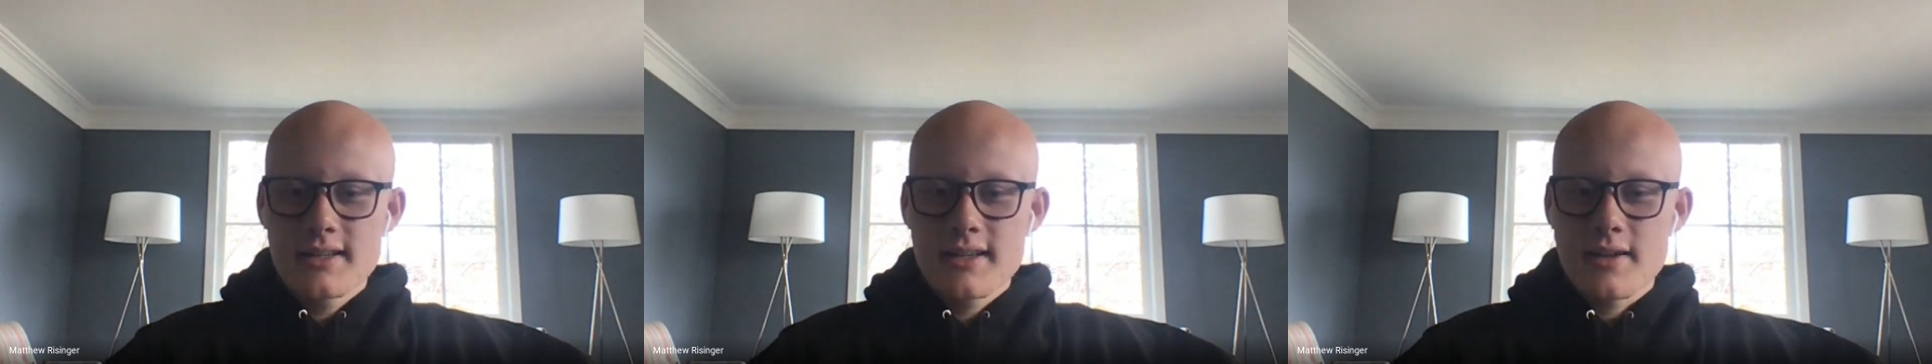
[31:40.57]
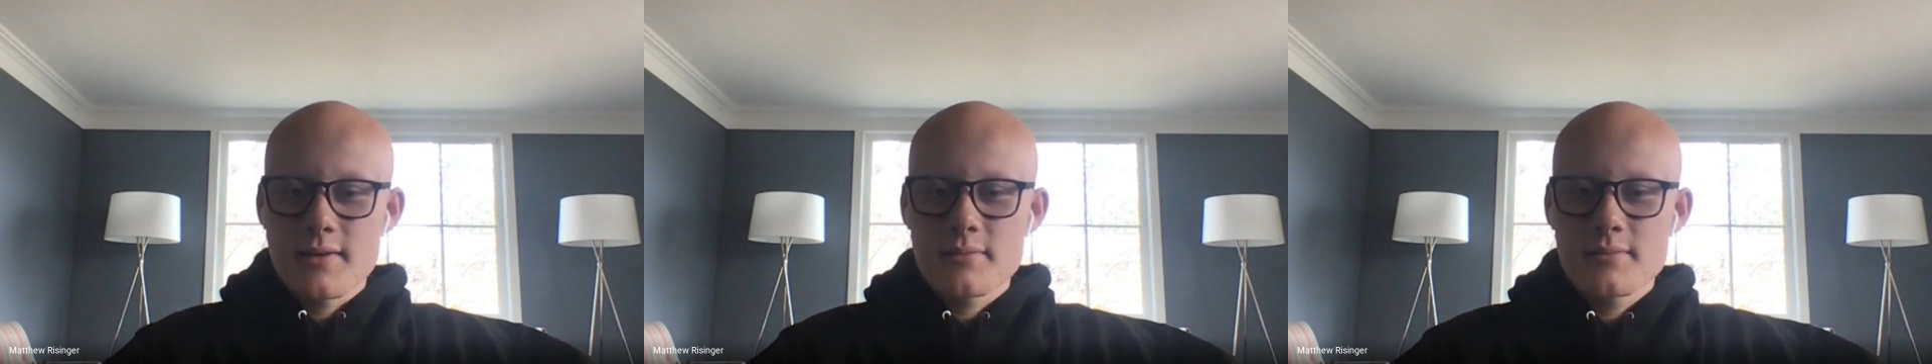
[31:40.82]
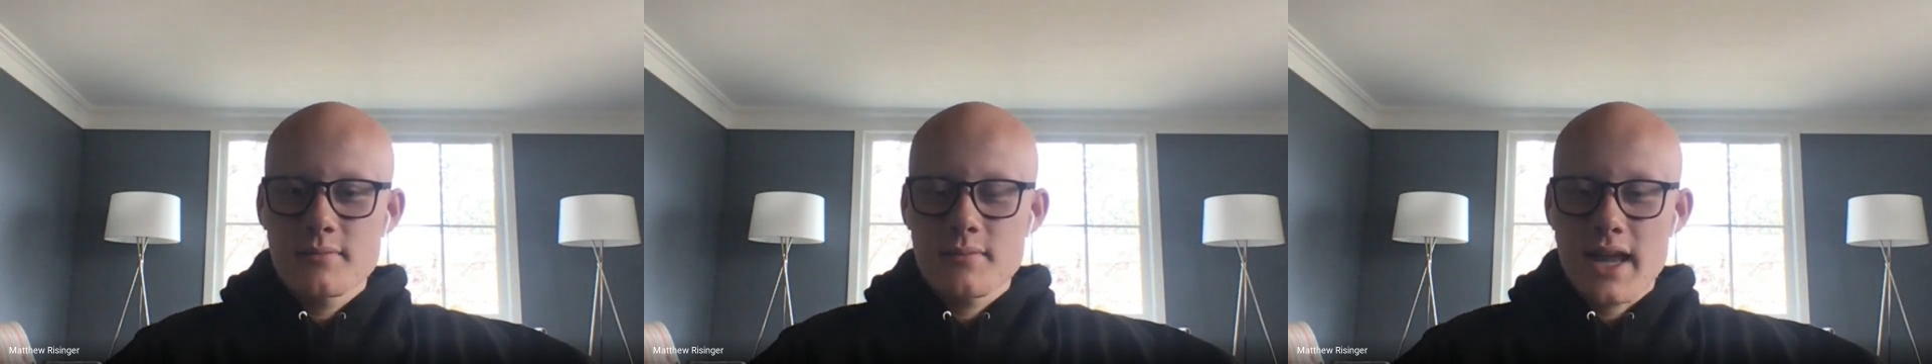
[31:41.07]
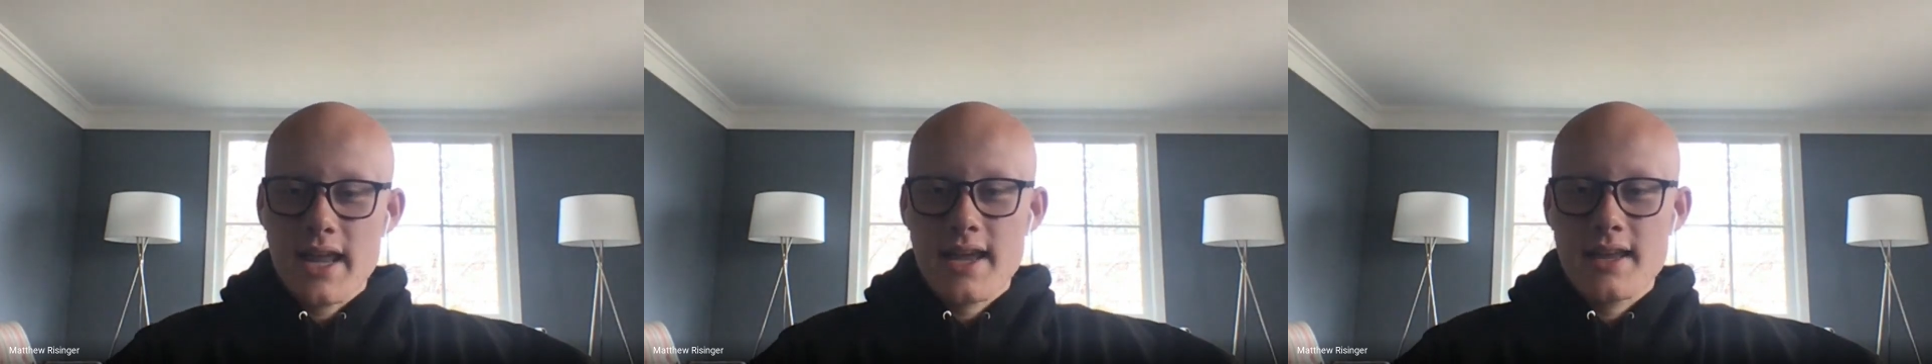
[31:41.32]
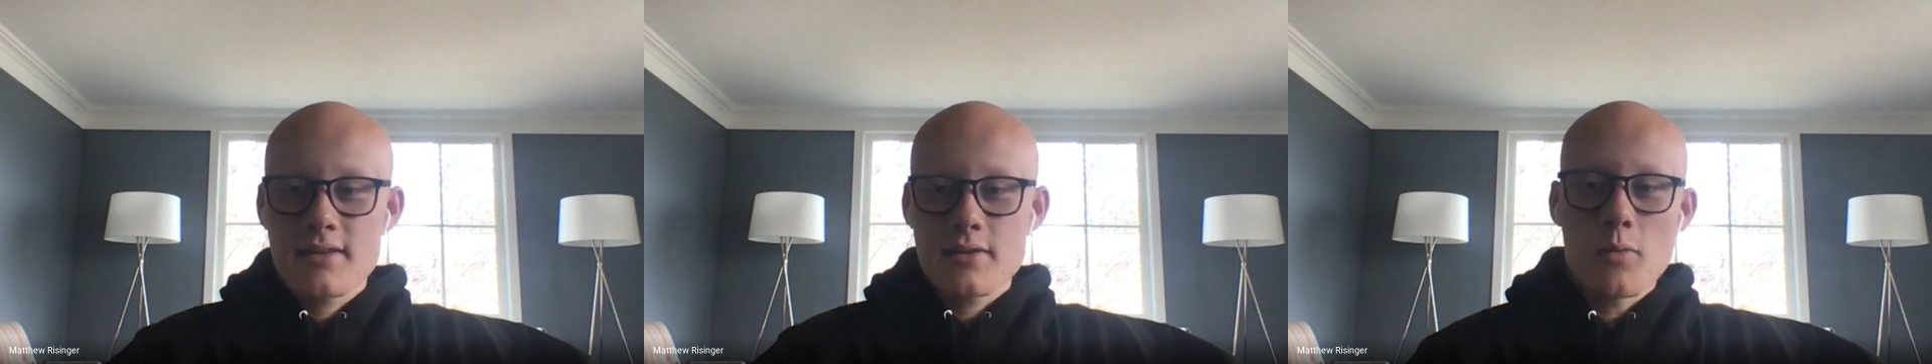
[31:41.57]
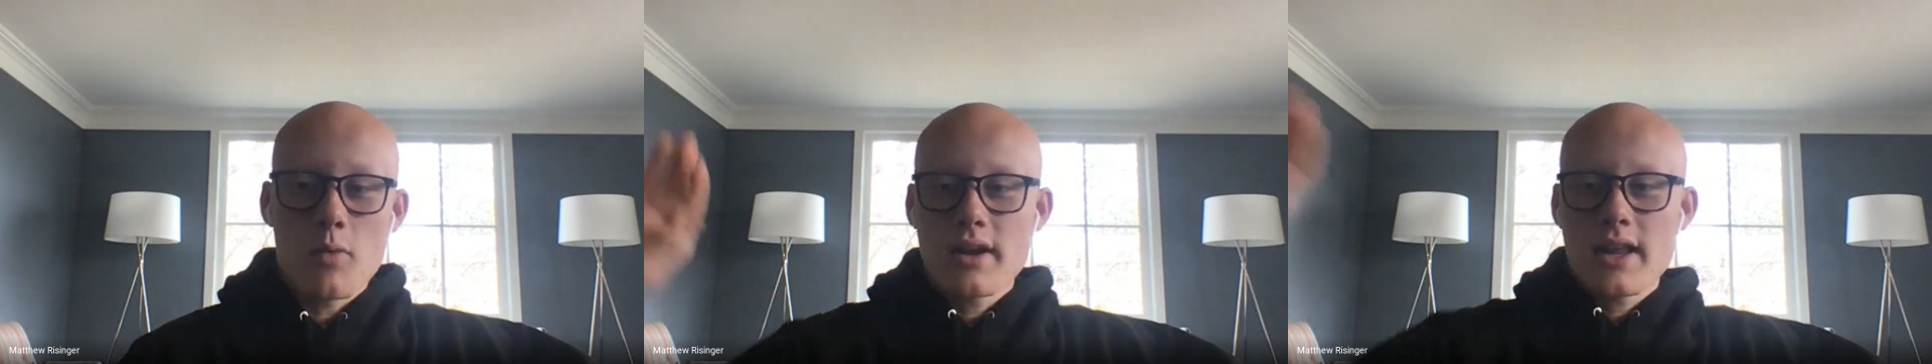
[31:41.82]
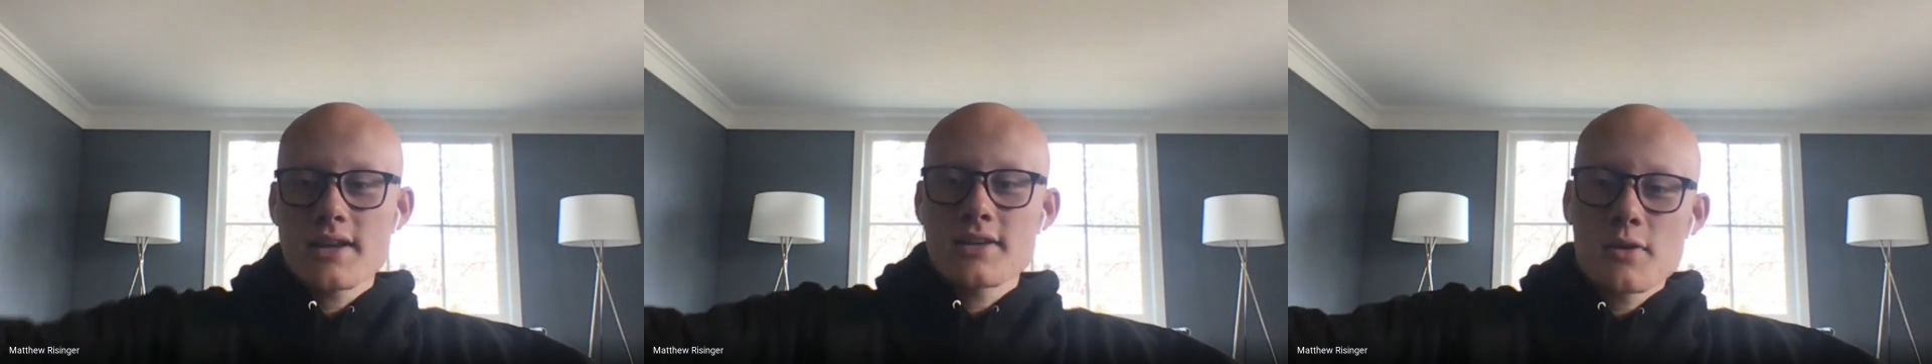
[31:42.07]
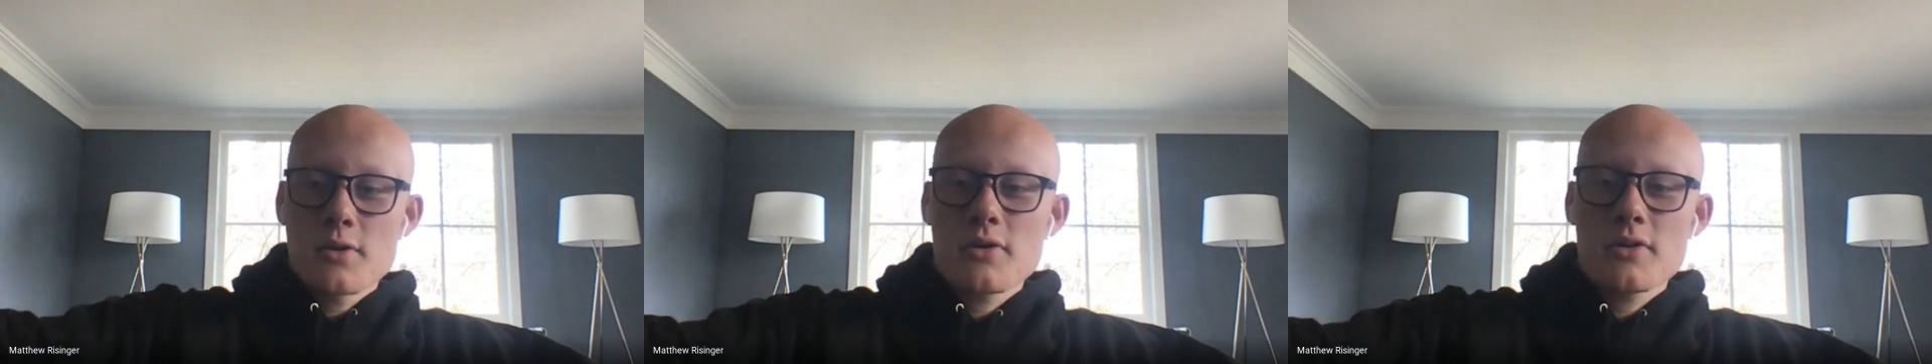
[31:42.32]
I had one end
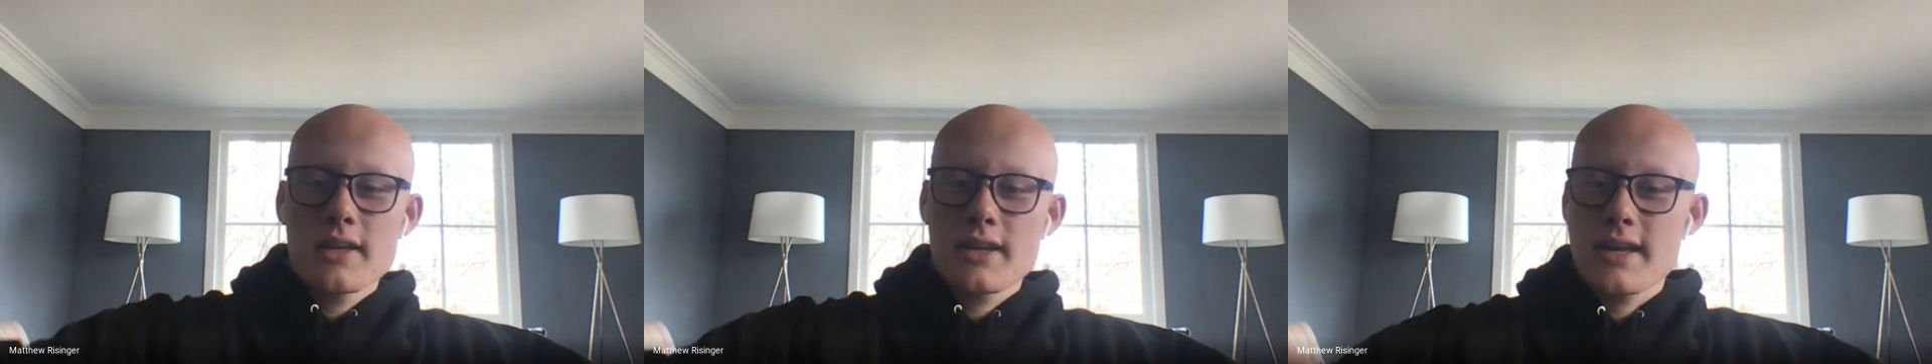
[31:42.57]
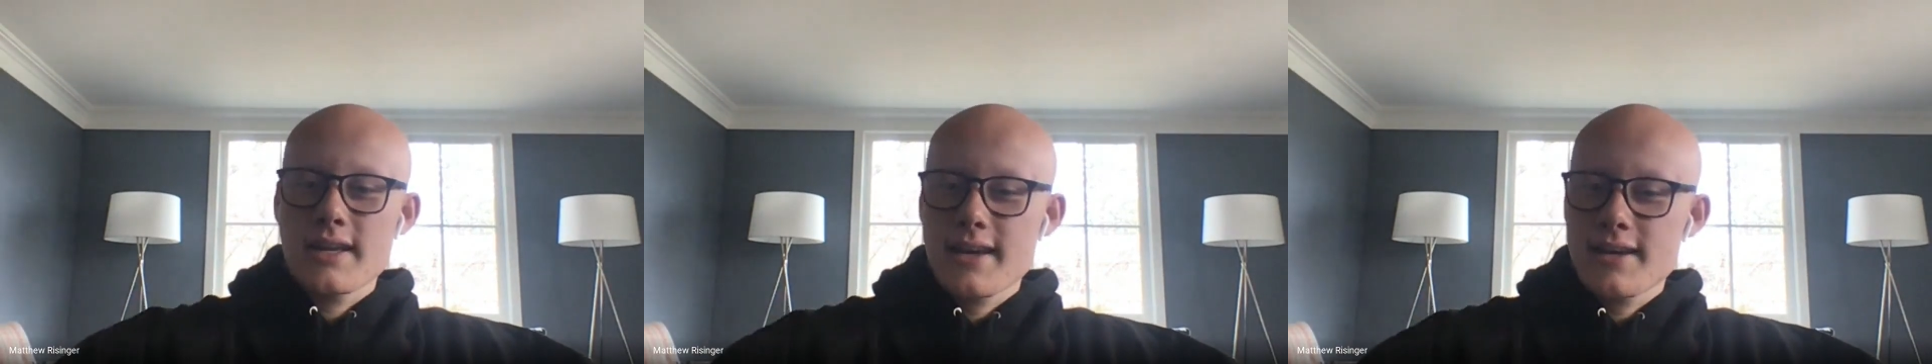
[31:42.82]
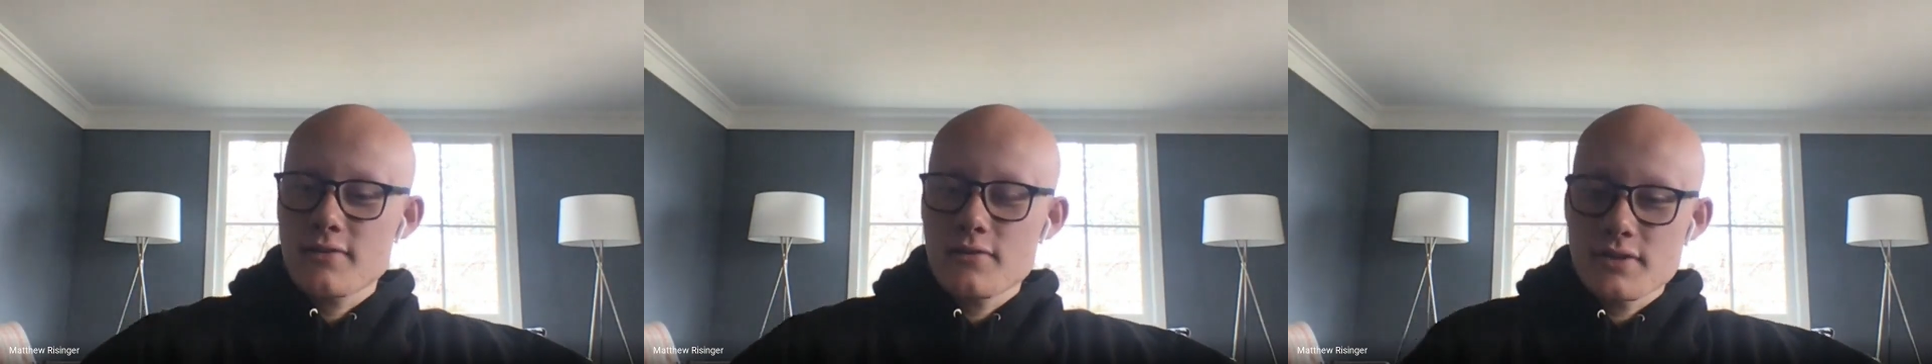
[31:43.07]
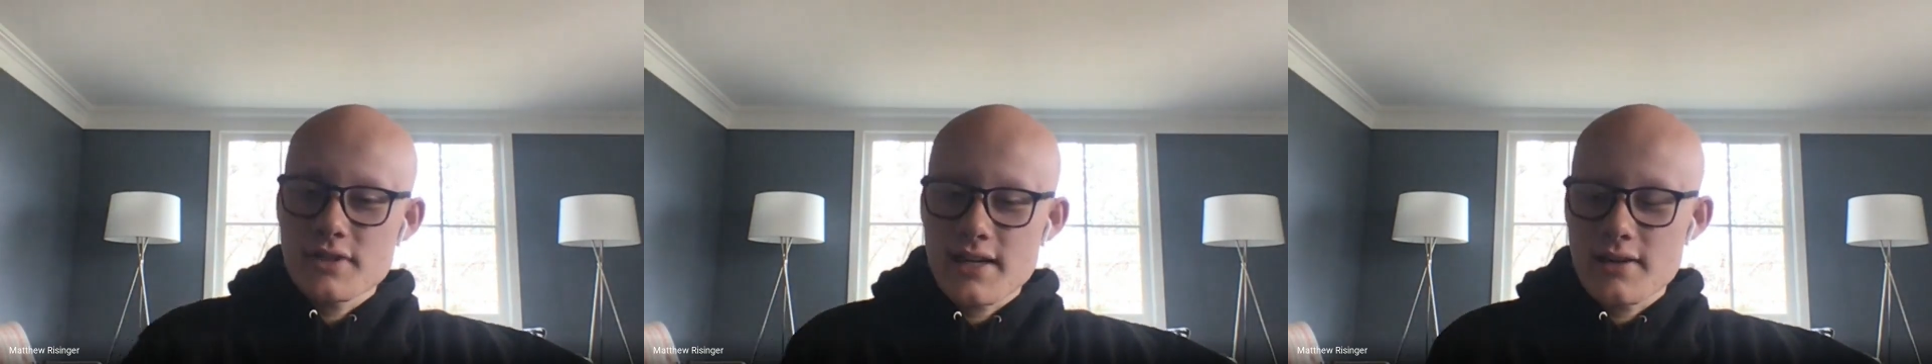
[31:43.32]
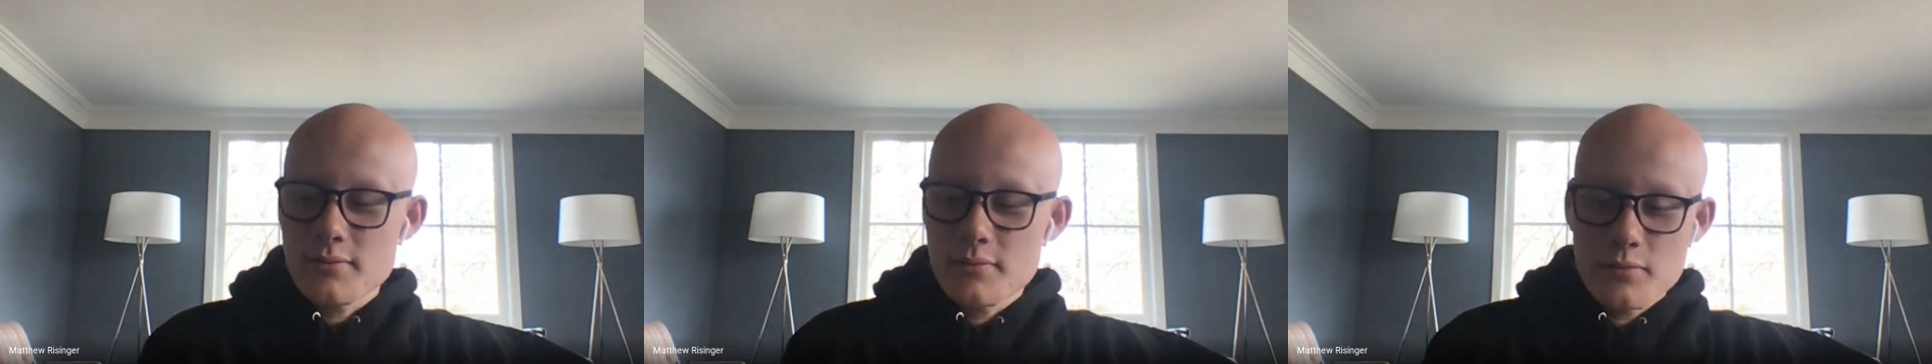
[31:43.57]
goal, and I kind of was like